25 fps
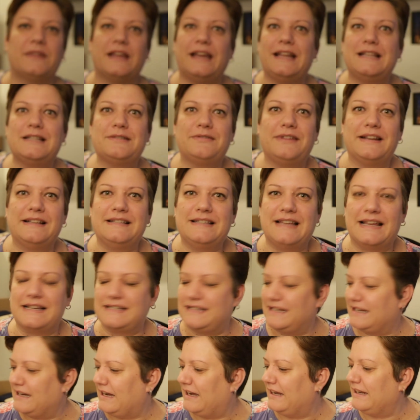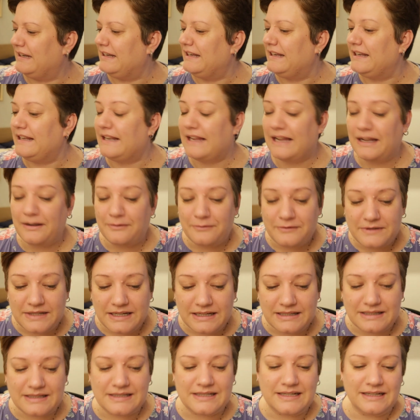It's fantastic. I loved
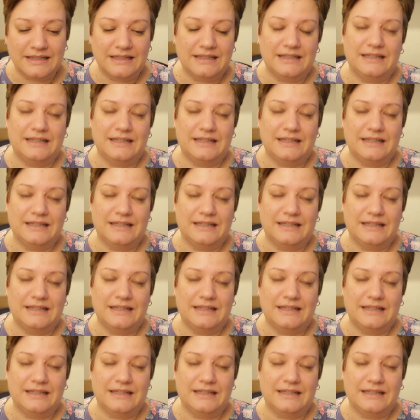it.